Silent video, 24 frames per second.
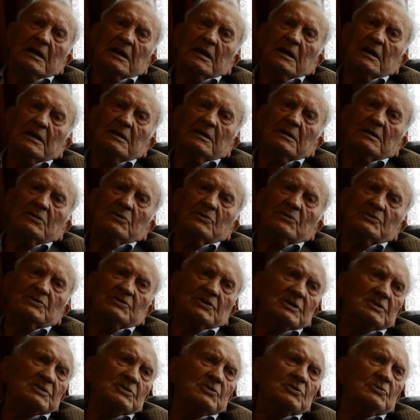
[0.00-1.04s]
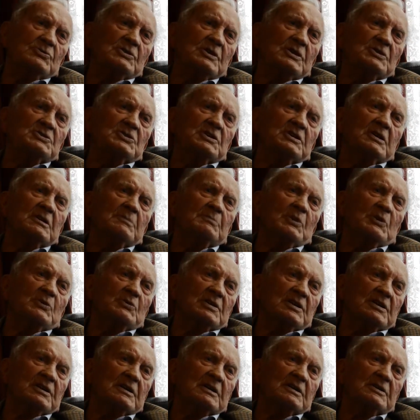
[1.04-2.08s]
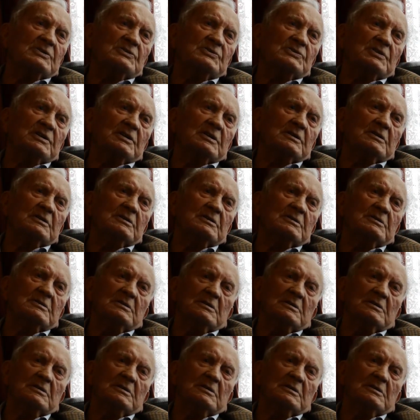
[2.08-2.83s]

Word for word: And of course, I had a good idea about cars, you know.